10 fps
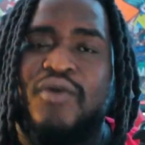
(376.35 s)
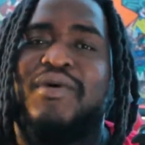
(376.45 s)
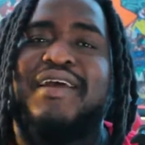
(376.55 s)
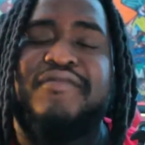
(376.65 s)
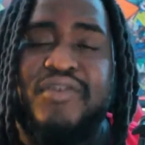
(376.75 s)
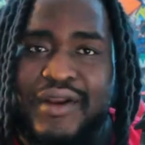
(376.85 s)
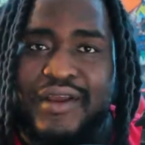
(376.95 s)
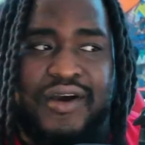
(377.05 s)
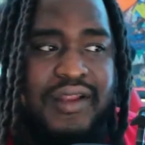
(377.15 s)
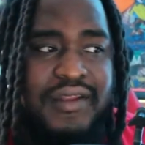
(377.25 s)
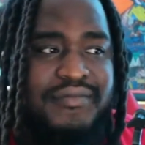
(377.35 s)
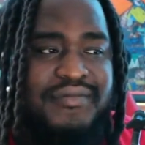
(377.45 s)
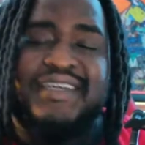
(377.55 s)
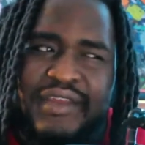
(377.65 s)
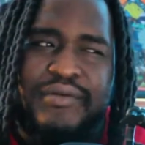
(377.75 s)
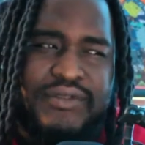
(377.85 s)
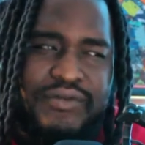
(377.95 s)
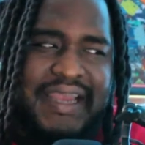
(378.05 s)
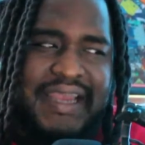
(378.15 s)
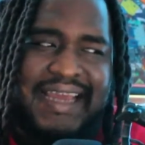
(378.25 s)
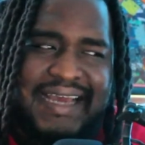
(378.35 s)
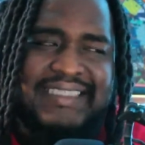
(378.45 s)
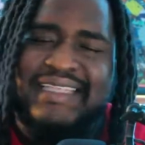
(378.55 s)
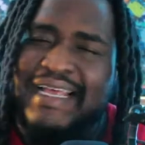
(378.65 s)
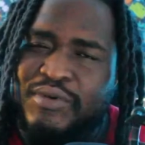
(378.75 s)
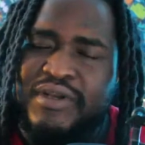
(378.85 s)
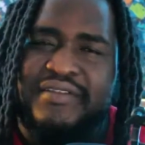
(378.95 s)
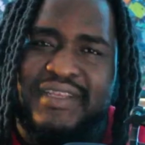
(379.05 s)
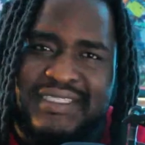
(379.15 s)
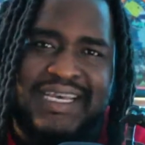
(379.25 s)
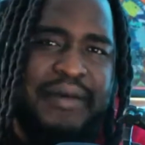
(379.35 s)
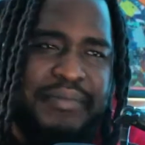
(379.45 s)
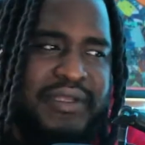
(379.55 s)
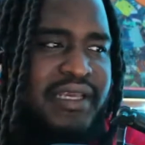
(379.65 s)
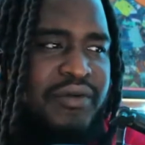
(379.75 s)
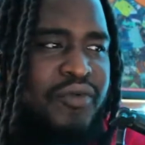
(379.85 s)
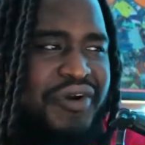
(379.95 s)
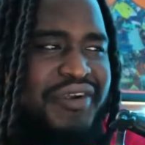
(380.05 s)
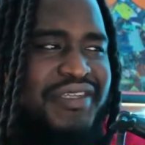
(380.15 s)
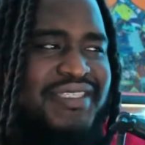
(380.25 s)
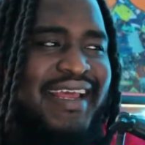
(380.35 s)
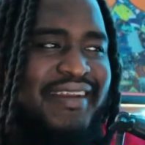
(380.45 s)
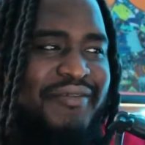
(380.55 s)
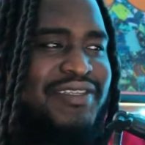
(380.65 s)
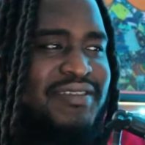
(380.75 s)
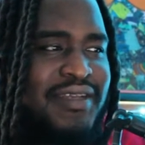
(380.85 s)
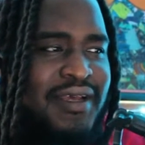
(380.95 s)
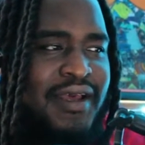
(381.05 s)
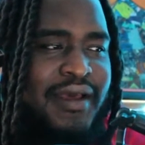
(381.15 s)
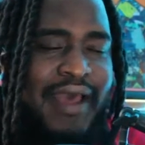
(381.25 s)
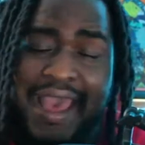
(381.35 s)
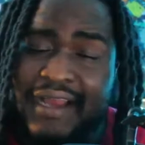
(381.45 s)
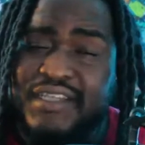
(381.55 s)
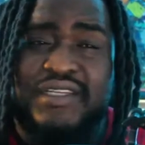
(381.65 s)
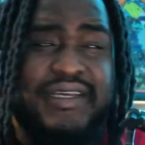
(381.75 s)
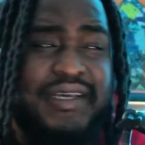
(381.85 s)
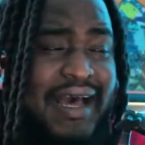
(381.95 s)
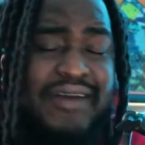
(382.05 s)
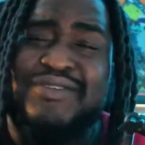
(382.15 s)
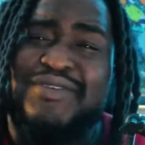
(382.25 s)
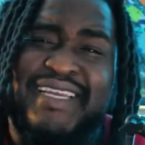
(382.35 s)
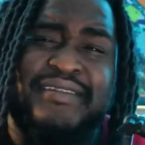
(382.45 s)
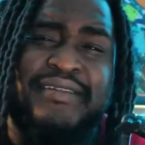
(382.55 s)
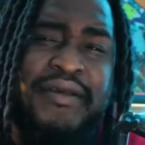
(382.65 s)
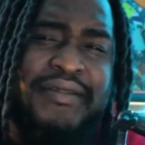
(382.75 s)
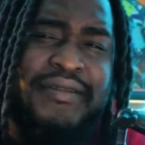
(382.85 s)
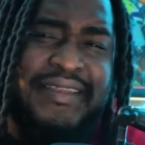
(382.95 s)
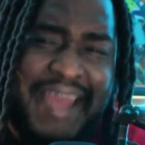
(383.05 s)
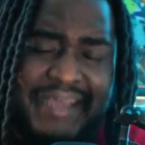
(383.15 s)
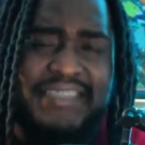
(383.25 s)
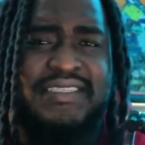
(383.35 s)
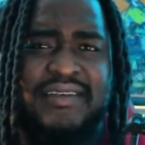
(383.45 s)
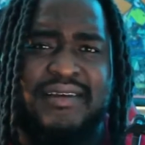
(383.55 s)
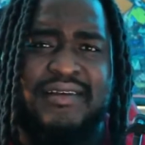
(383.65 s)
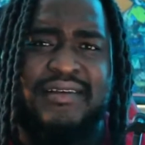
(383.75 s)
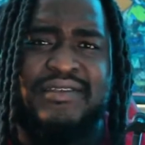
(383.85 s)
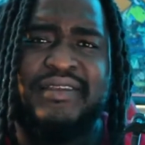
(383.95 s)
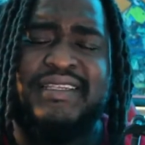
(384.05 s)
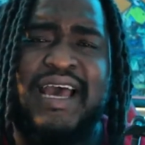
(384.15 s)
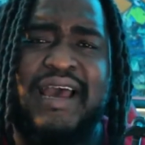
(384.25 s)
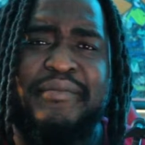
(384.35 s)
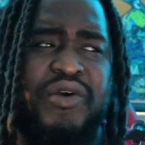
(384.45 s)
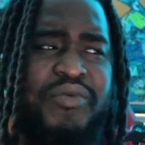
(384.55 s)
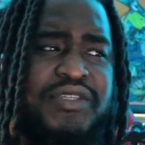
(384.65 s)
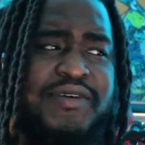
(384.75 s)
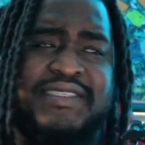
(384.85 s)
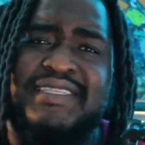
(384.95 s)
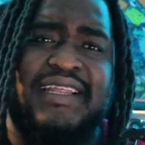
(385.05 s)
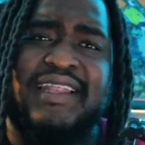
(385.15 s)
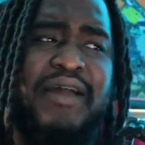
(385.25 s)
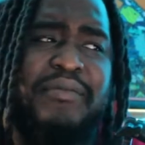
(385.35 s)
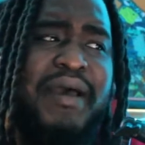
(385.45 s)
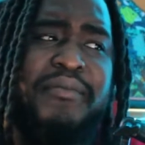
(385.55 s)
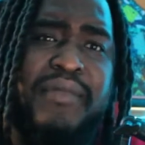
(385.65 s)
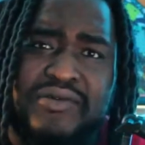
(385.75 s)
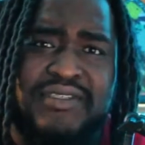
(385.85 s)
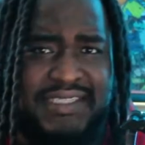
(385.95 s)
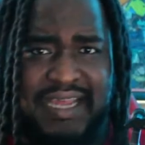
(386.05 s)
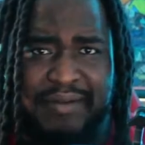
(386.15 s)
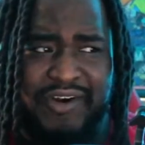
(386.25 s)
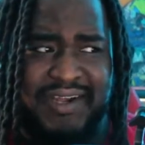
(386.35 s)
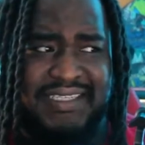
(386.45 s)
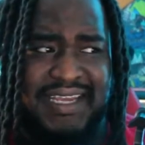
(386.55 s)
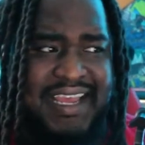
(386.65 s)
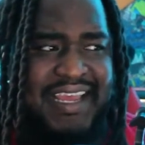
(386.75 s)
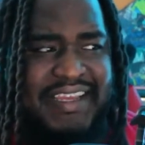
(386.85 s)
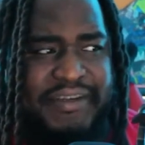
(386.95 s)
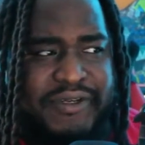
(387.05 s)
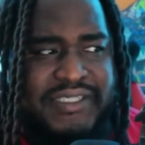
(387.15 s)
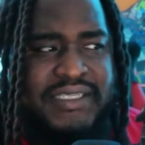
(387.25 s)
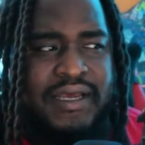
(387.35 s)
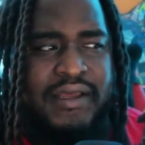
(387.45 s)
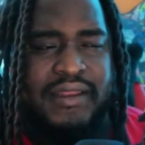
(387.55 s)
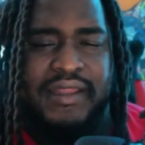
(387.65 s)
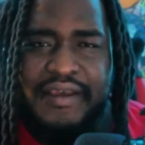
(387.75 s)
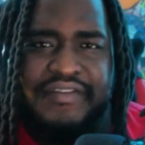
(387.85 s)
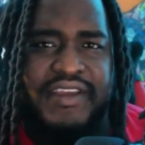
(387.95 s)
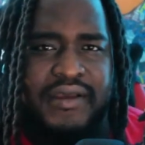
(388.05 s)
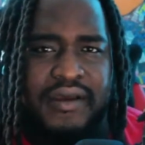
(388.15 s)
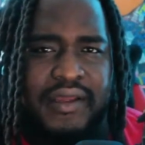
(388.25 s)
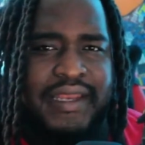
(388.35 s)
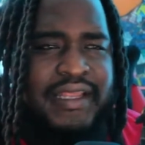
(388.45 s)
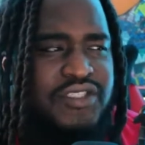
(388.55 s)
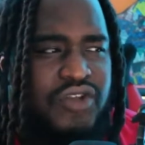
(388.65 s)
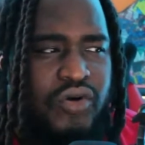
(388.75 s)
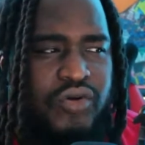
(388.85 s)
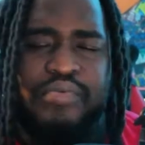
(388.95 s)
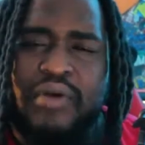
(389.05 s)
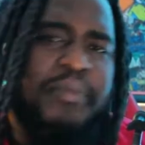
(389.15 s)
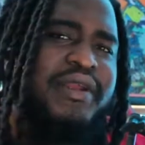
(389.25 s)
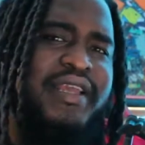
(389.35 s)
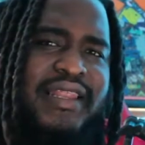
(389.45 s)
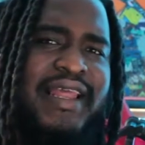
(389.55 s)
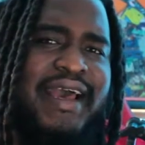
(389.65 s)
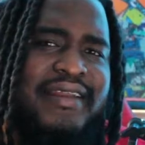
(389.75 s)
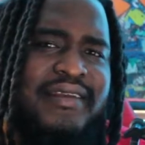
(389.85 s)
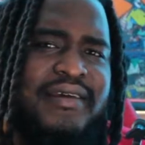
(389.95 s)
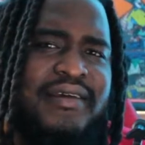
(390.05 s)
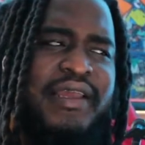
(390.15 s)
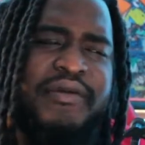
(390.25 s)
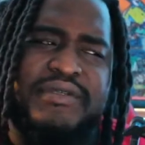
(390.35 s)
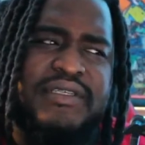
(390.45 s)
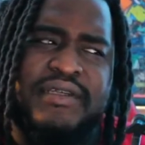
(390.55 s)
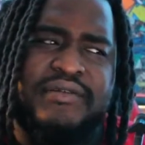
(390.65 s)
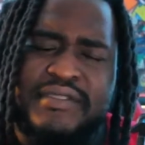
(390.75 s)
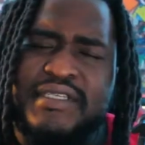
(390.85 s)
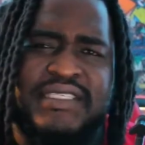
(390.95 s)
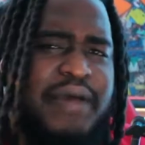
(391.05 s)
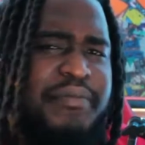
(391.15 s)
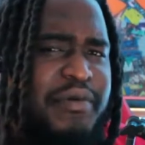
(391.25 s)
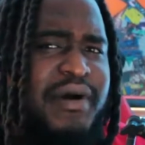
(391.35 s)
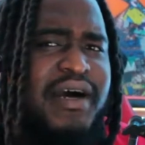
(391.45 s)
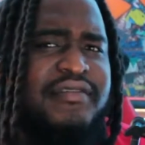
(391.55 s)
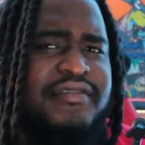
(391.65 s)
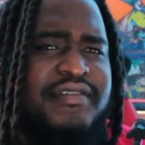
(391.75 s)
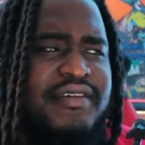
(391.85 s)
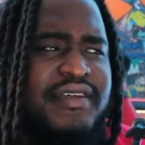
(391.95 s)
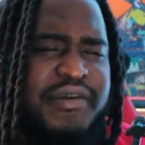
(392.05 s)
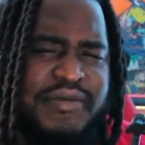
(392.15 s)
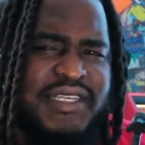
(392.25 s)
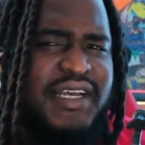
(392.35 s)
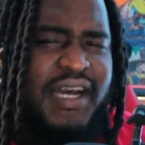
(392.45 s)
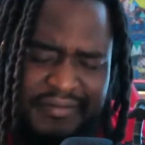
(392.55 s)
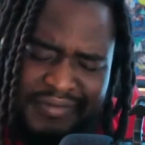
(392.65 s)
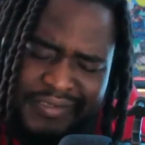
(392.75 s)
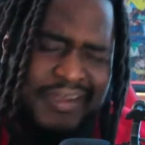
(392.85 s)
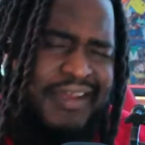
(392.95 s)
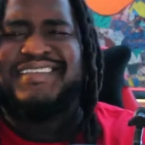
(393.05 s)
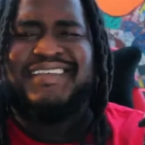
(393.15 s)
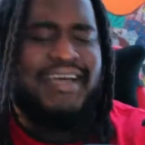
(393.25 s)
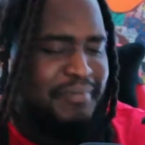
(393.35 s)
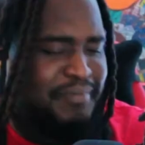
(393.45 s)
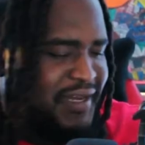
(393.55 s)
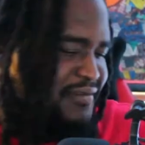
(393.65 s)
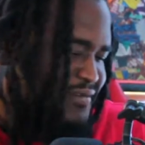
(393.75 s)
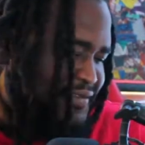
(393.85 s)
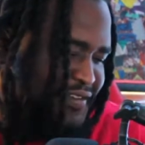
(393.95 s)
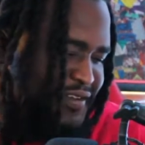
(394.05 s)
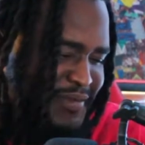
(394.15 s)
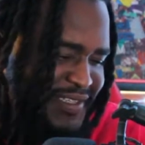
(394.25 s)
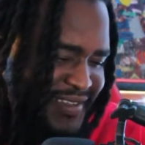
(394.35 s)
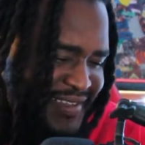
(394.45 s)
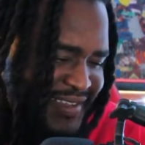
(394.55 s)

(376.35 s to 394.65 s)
Whatever you want to call him, he was recognized as one of the top elite warriors and was actually allowed to eat next to the daimyo, which wasn't allowed by most samurais. He was living in his own property and land. He was a step above. He was a cut above. You feel me?